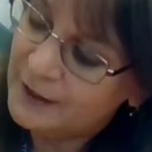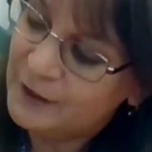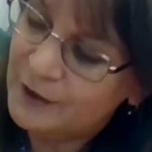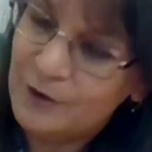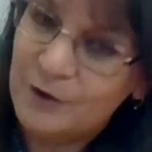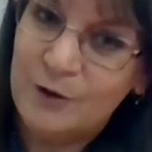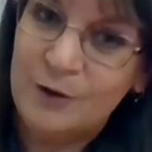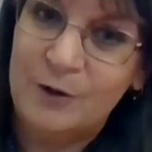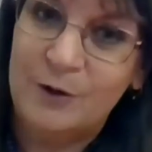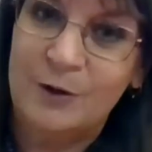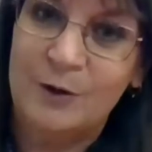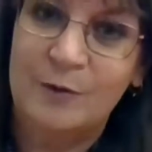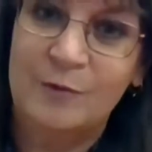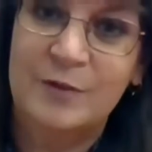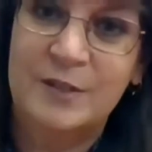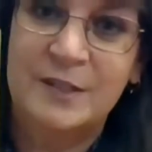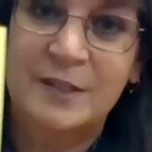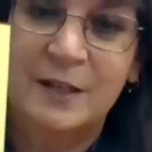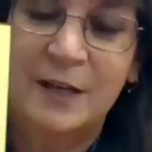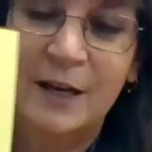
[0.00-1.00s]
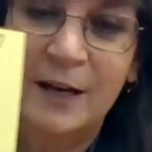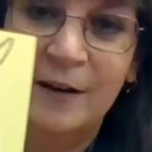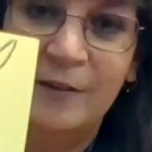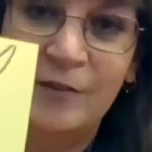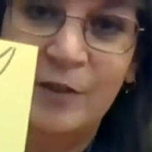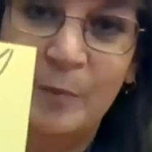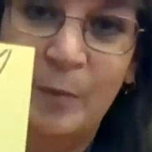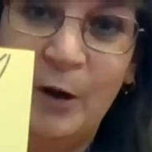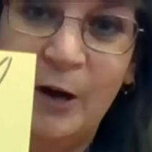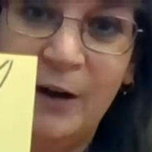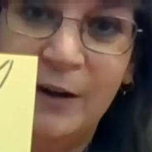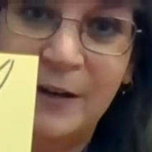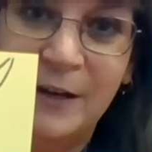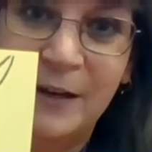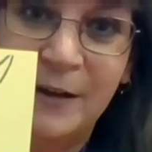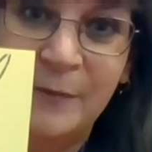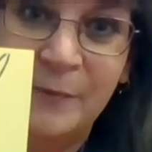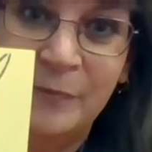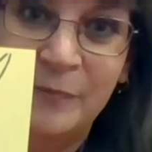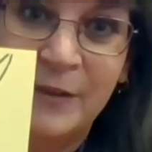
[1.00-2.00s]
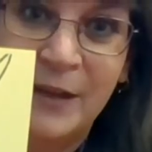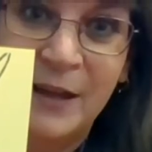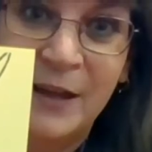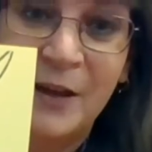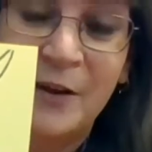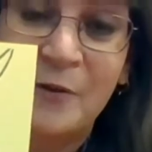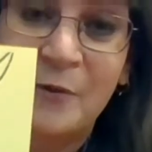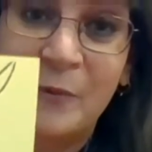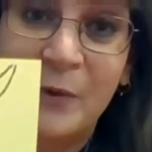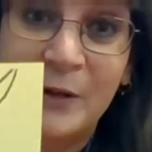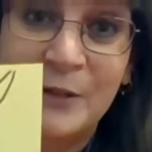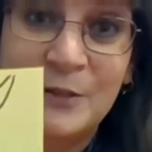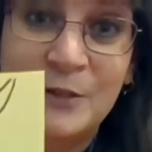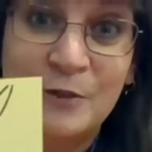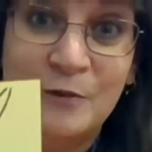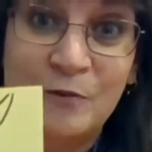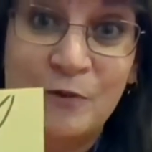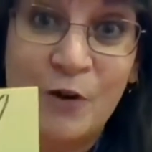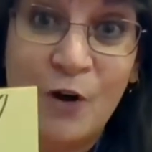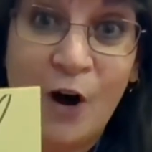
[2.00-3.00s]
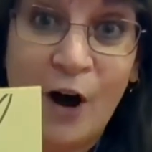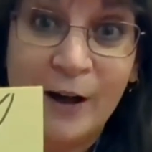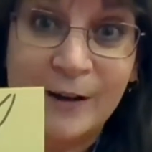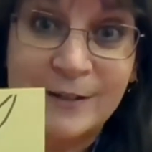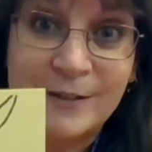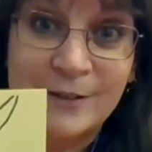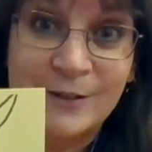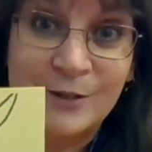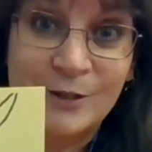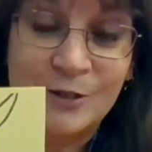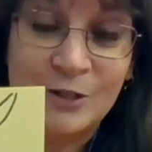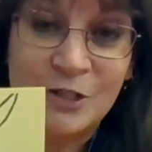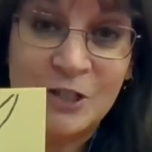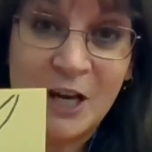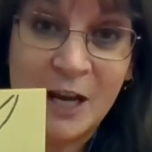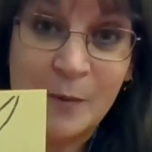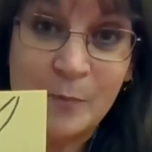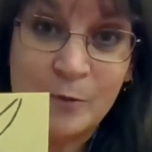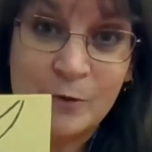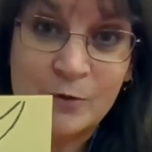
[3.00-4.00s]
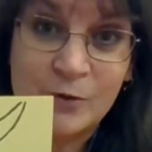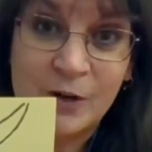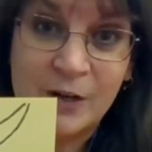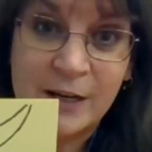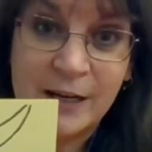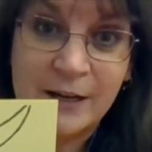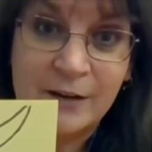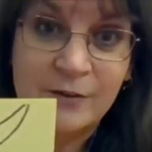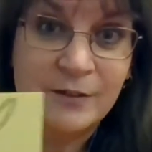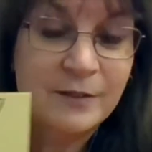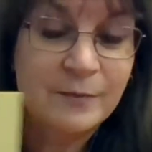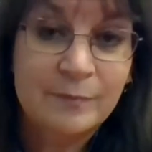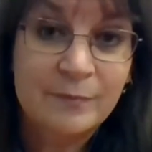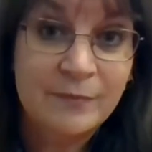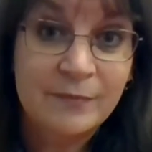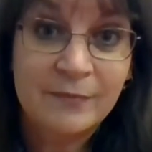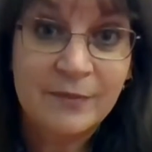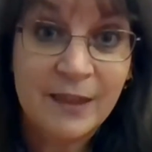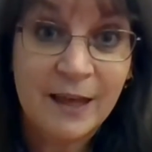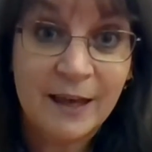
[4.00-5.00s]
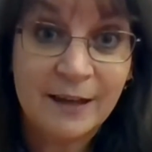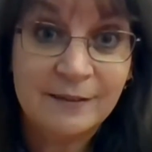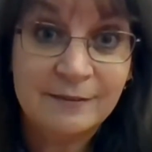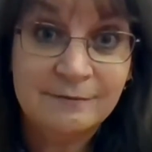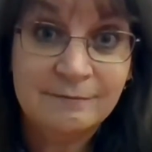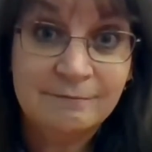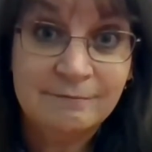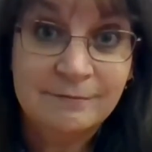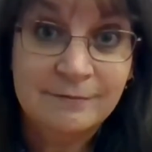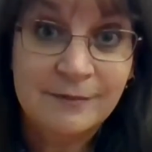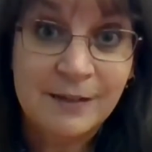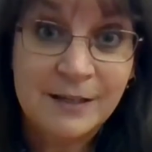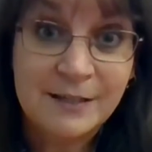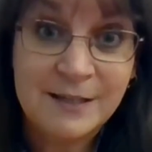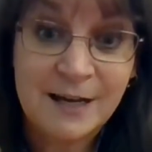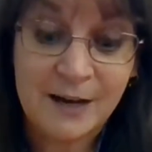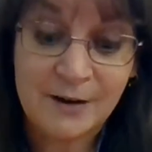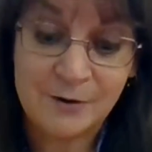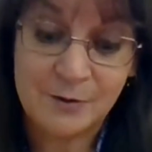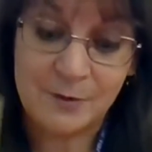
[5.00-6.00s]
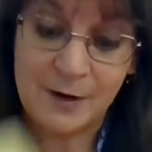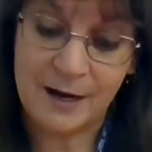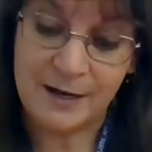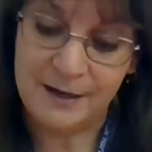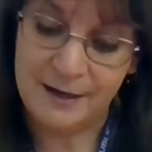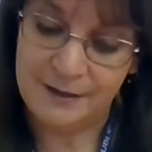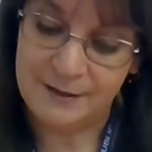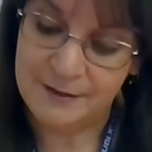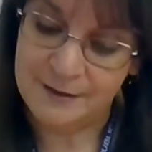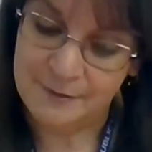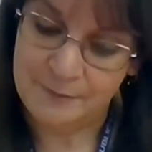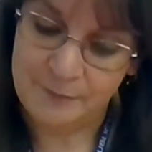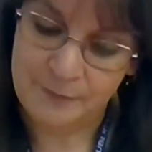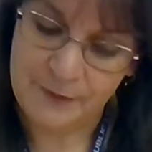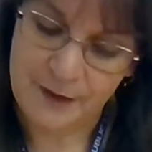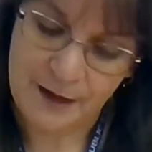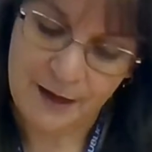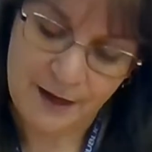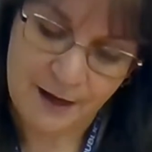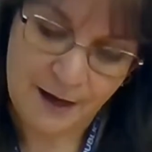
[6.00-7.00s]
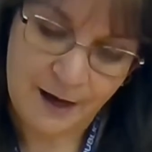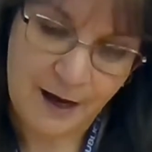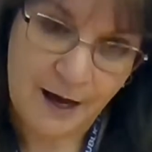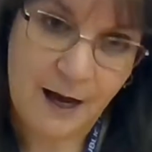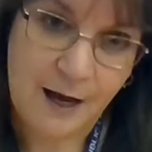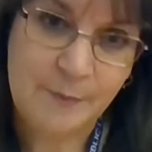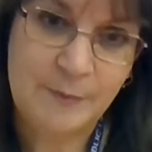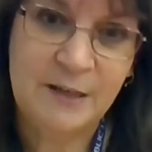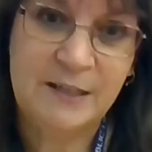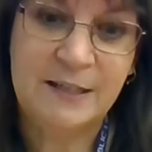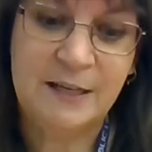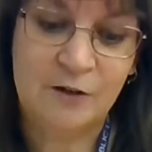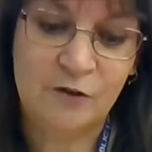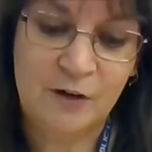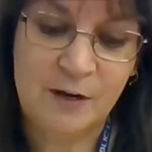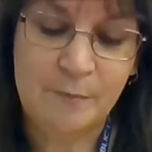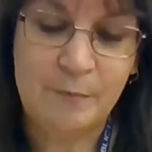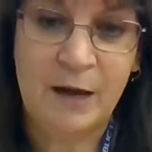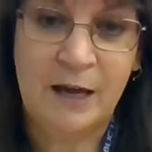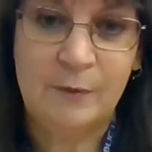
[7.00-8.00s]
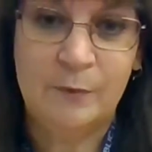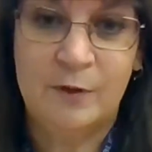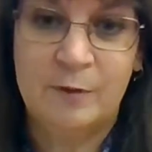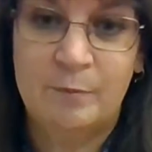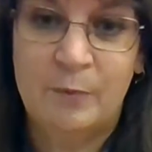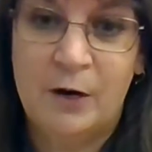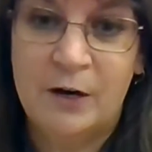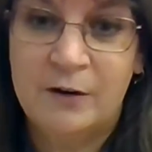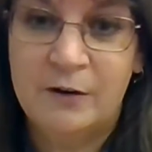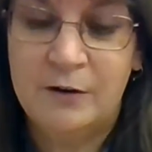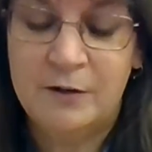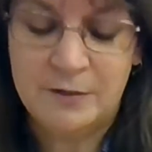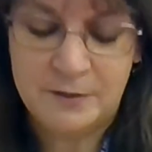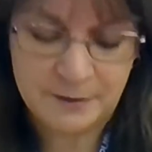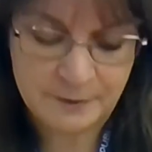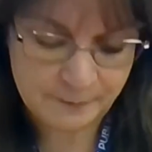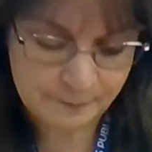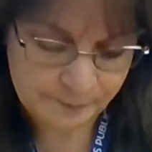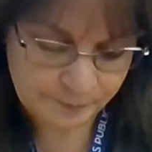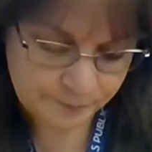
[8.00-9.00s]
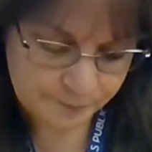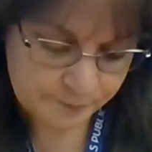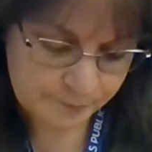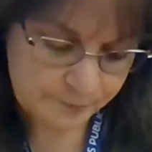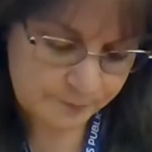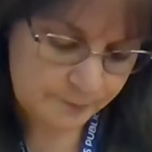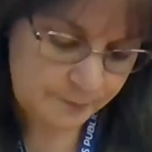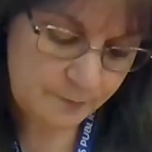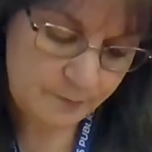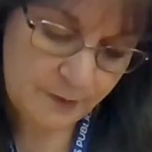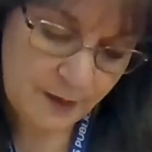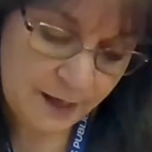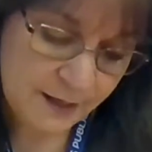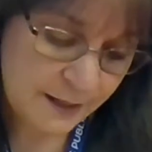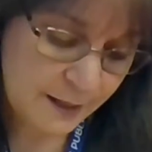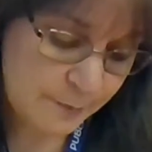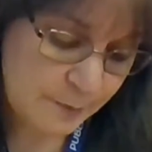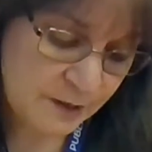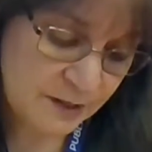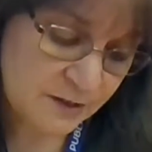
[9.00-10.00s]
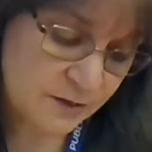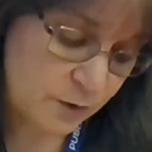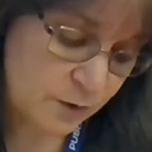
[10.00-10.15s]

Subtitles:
the curves of the body. Once you've got your shape drawn out, then decorate it. I'm going to decorate mine with markers, and I'm just